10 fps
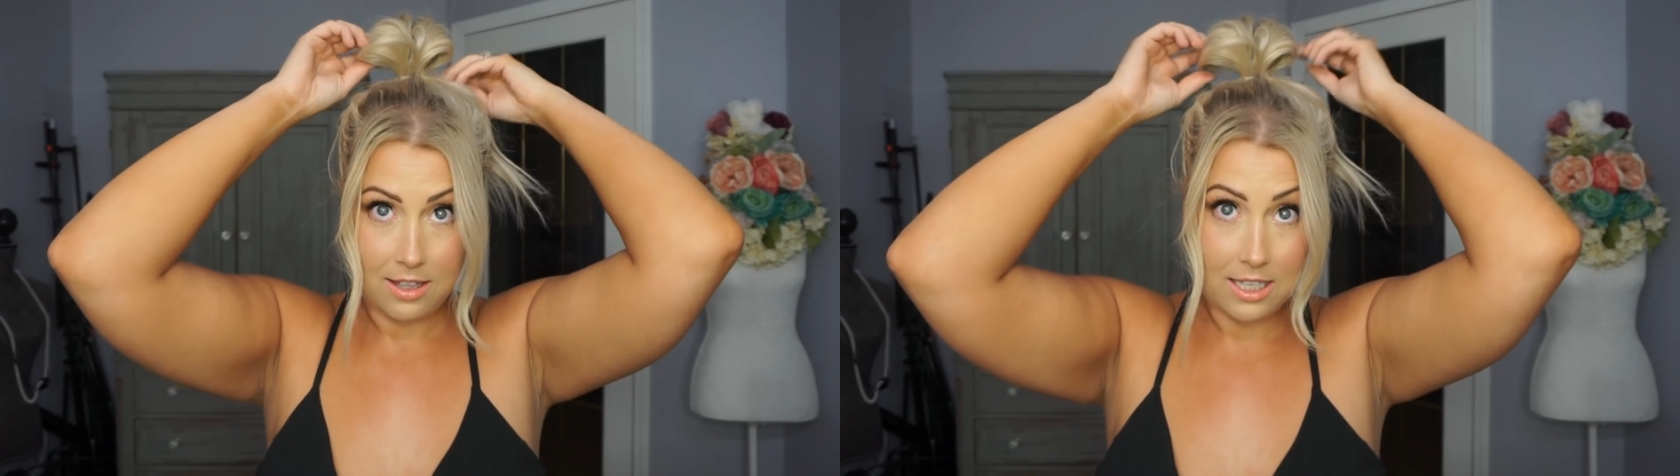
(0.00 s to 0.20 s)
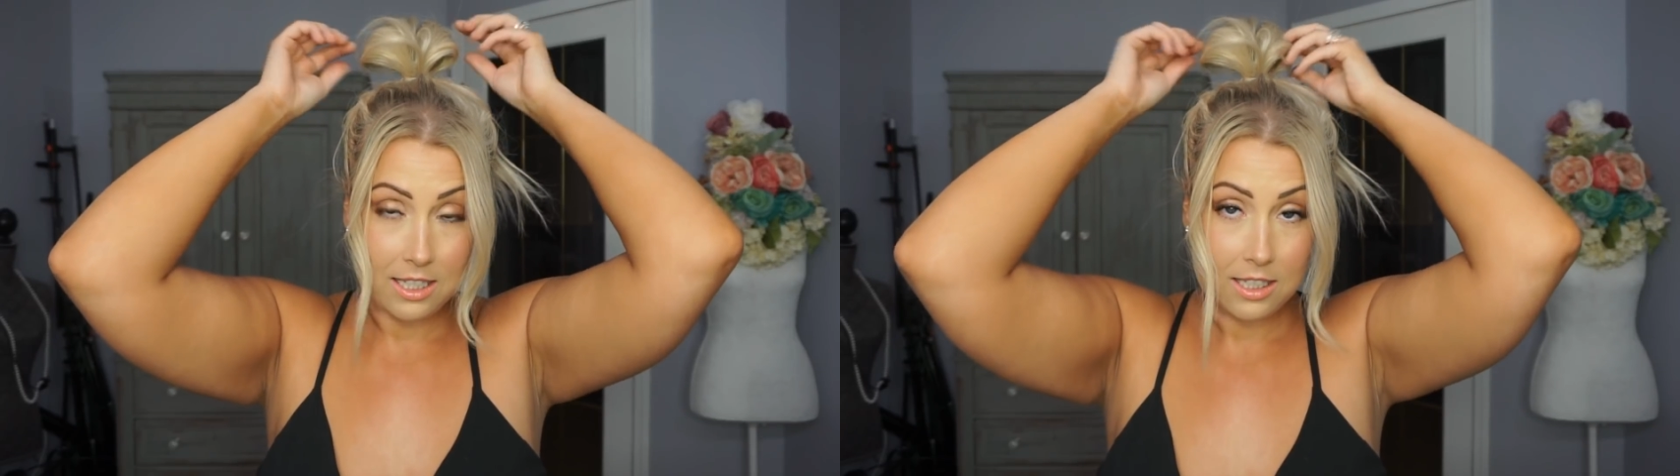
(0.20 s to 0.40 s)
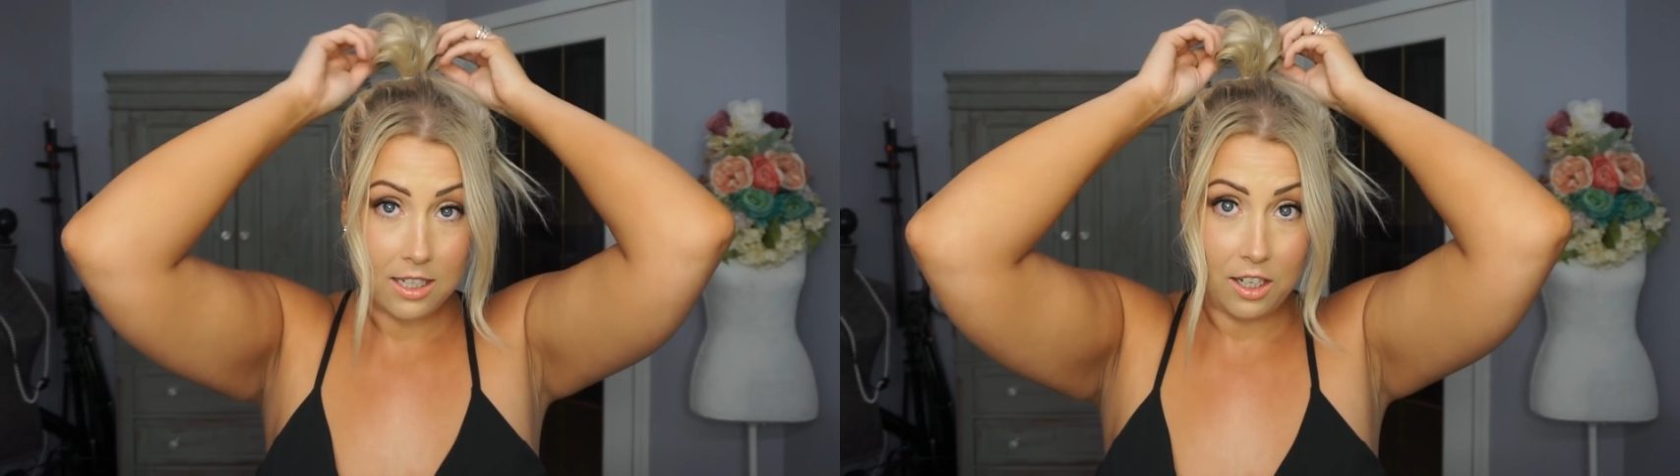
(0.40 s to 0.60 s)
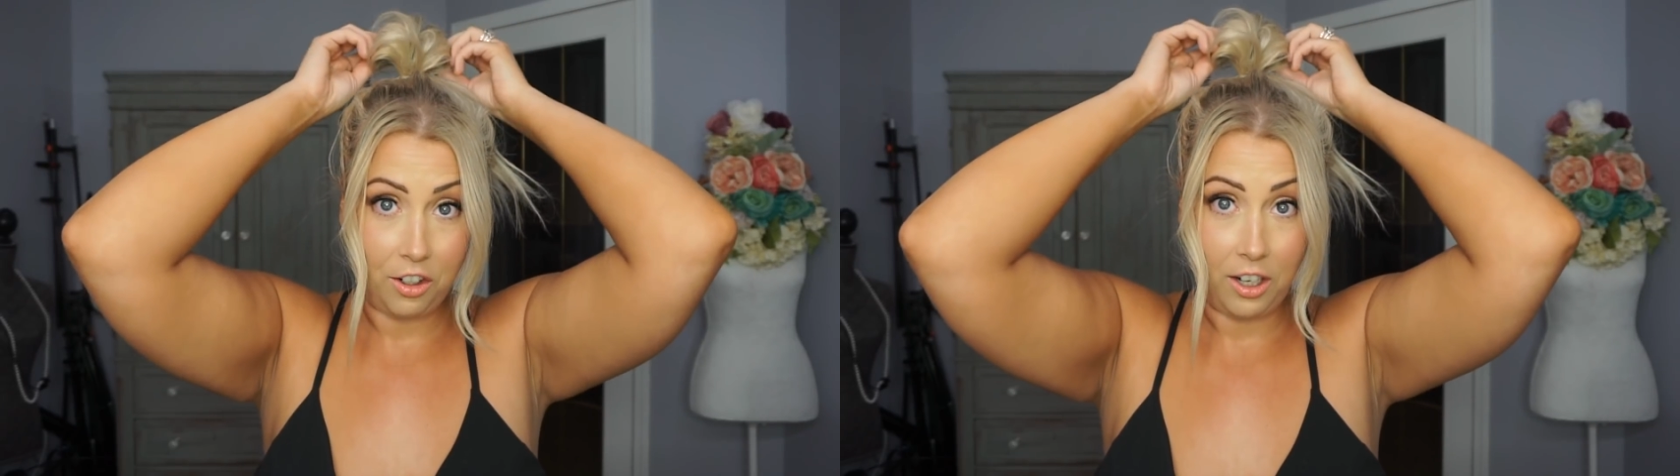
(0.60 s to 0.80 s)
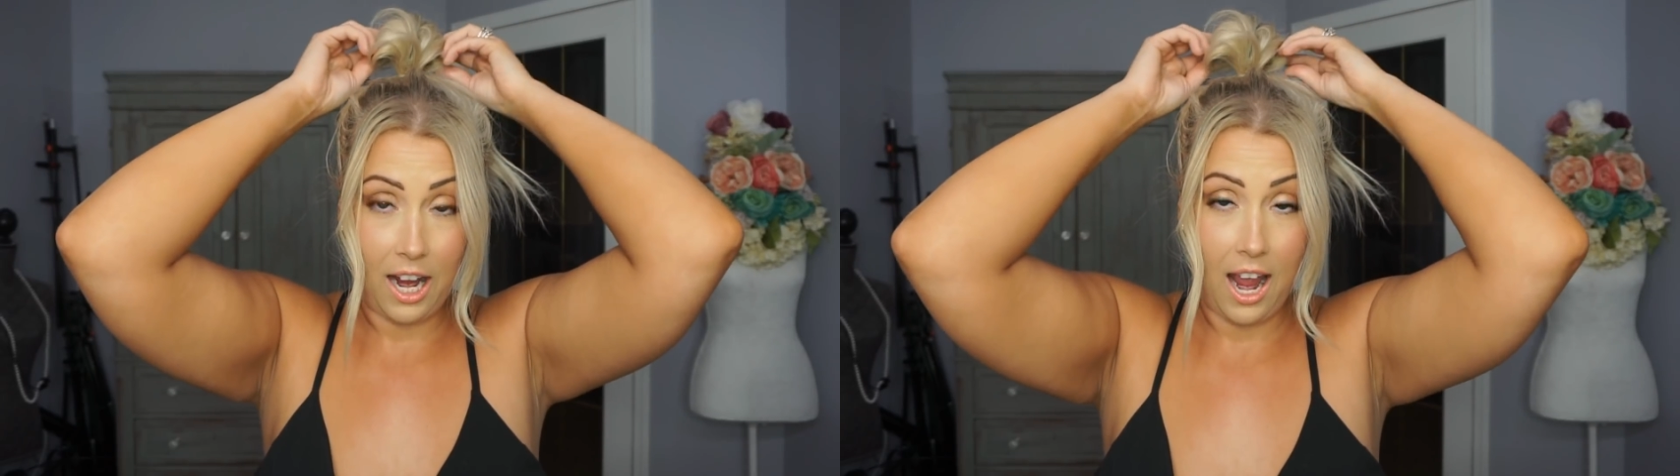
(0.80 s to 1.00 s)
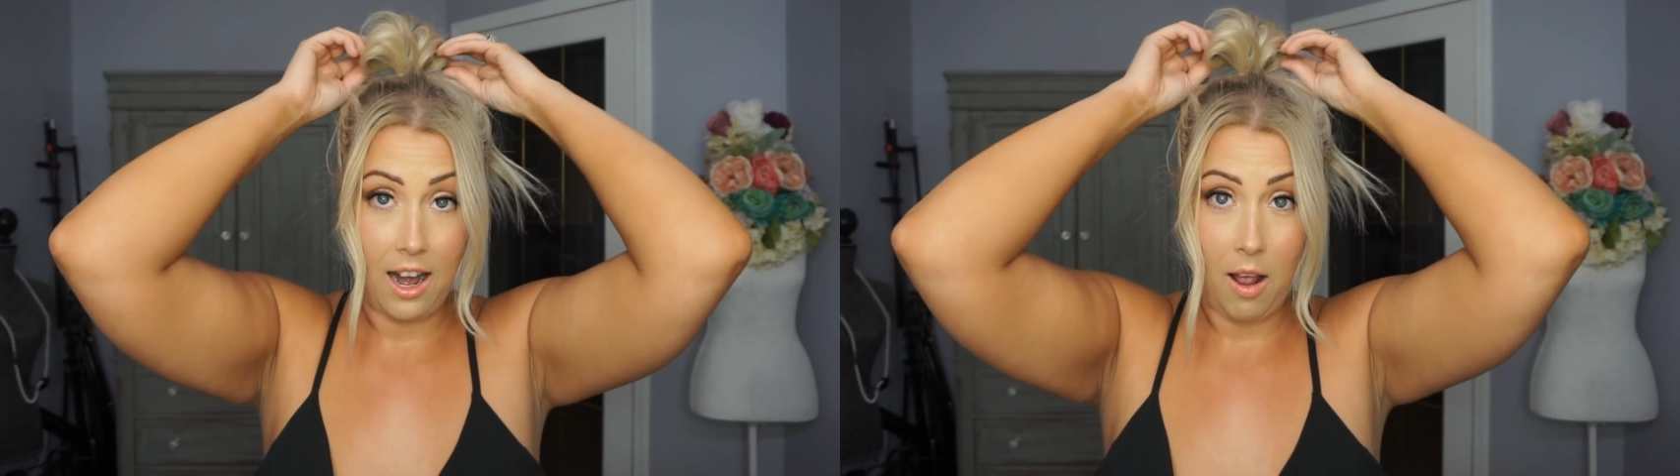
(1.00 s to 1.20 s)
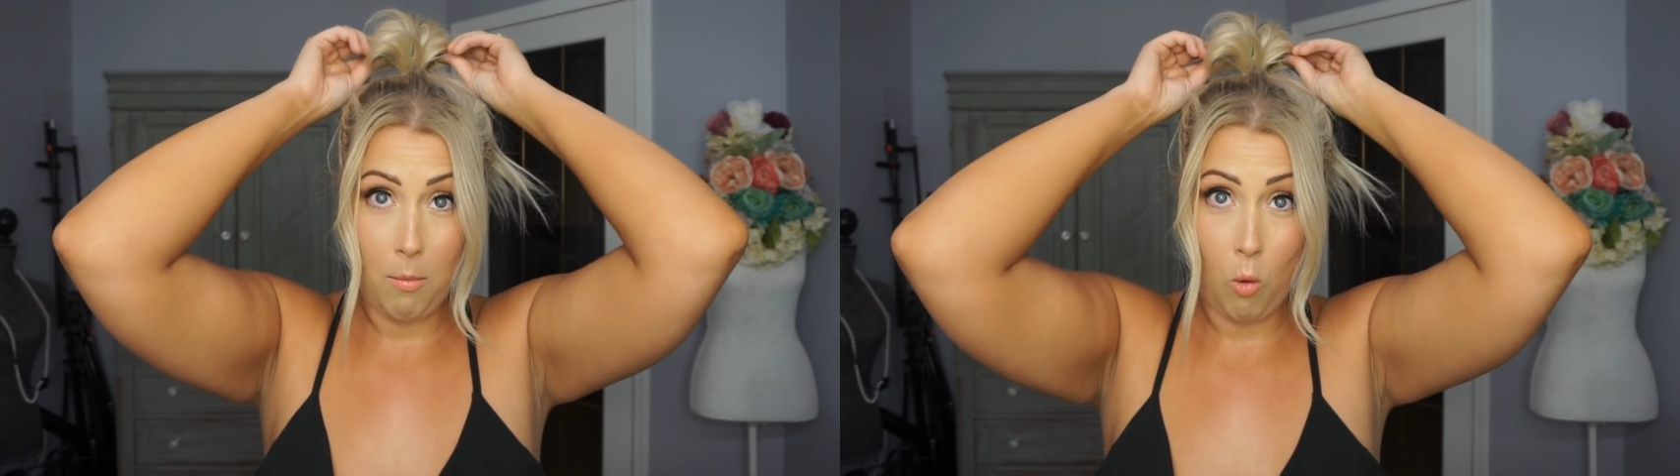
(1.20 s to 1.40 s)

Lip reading: This is going to create